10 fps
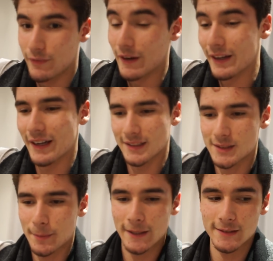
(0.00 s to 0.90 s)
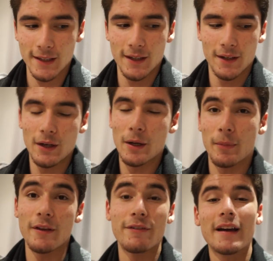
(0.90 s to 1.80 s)
very nice space.
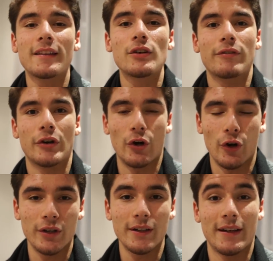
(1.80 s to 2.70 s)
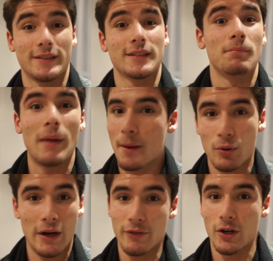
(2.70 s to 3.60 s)
But the fact that you have a garden, and this is my
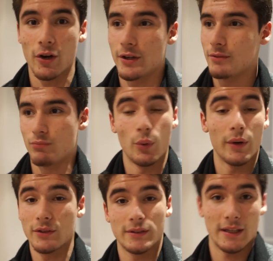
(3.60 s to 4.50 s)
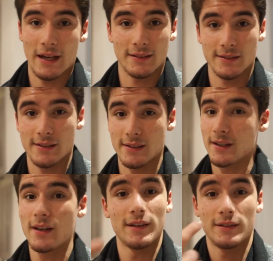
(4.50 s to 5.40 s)
private garden, no one else can access this.
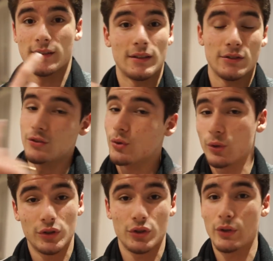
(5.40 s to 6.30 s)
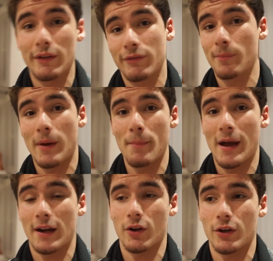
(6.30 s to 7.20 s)
There's a door straight from my
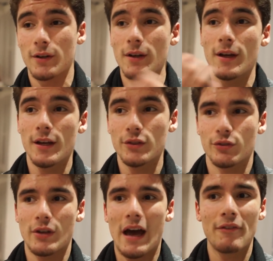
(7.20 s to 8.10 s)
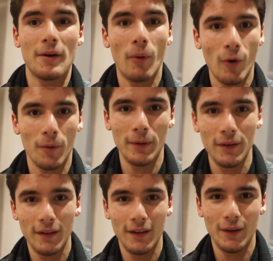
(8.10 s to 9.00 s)
back garden. So to have an
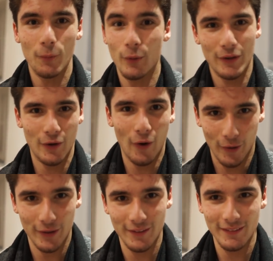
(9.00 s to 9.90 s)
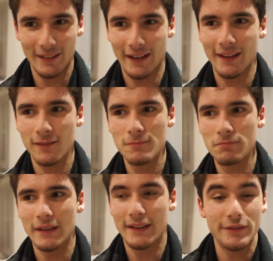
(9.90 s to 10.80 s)
apartment with a garden, like
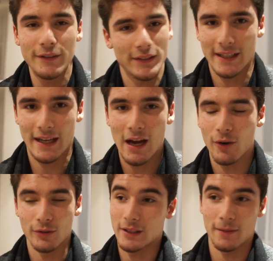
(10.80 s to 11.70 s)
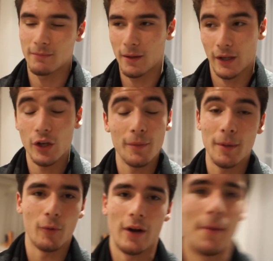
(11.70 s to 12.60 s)
this feels like a house, and I couldn't be more